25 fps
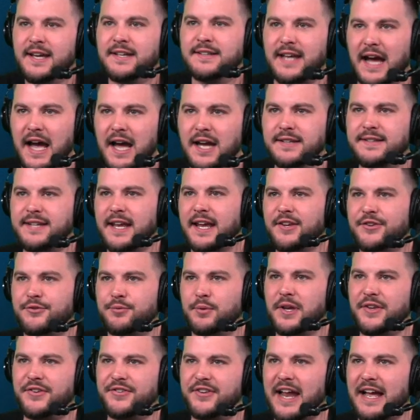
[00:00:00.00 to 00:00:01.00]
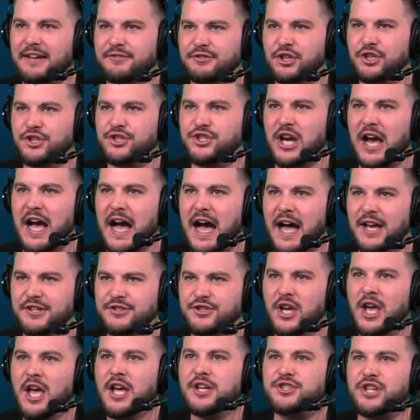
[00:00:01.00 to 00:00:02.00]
Donte swings it out to Josh.